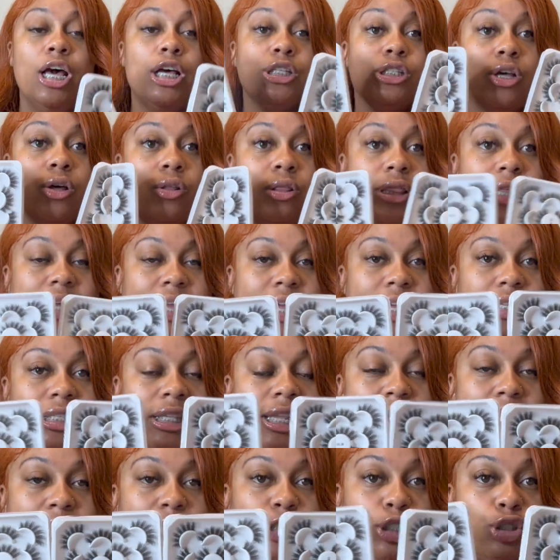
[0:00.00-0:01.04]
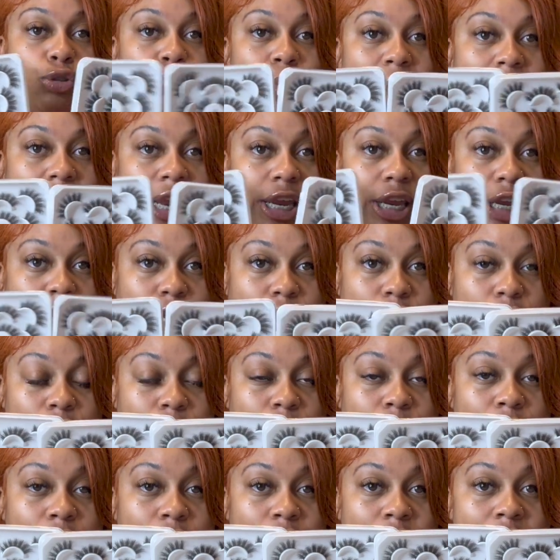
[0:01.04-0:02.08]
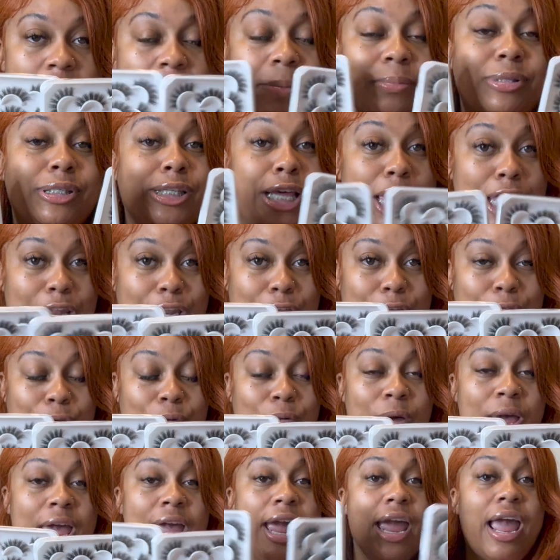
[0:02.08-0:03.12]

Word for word: So these lashes right here I'm telling you,